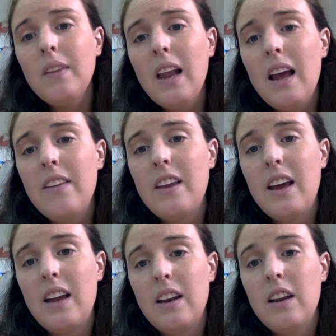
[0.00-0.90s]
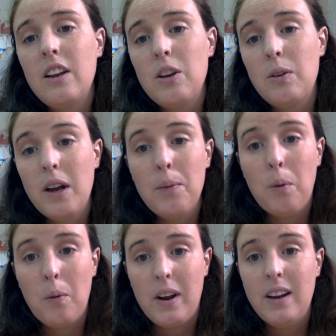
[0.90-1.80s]
And then you get a
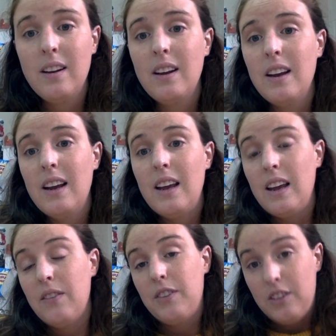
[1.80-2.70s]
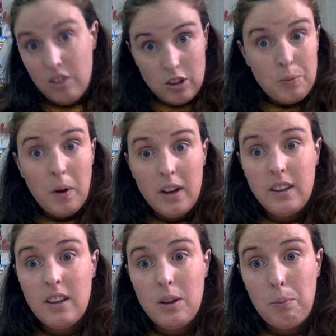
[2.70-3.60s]
point if it's
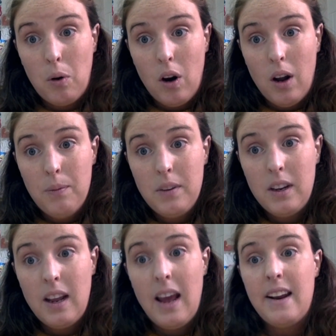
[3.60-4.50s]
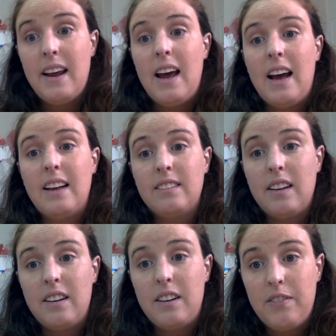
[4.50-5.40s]
responding to the prompt and it has
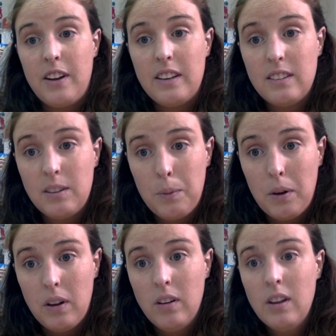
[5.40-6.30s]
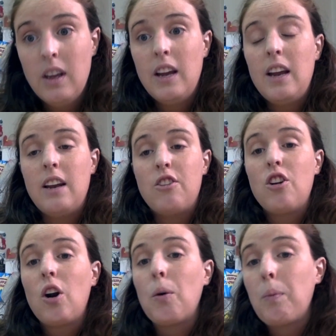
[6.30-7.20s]
a defensible
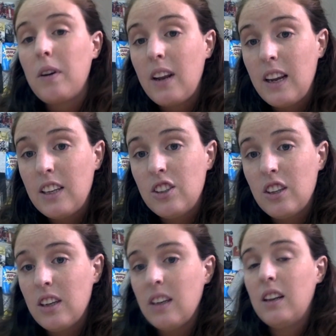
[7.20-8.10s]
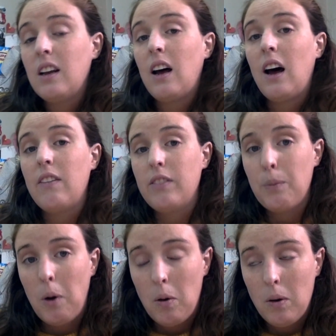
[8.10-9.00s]
interpretation of the
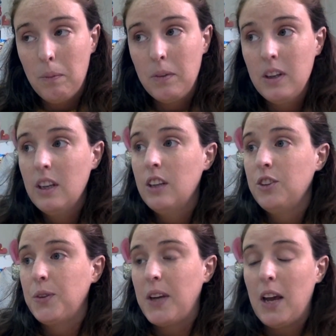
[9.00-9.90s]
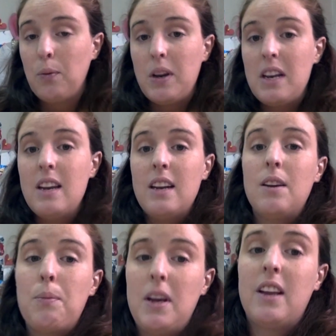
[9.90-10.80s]
poem. So again, we need
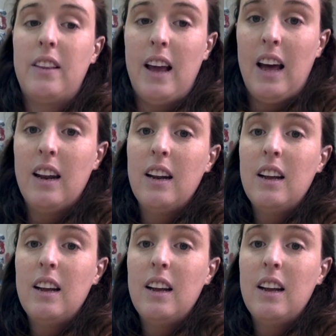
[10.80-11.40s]
to be in that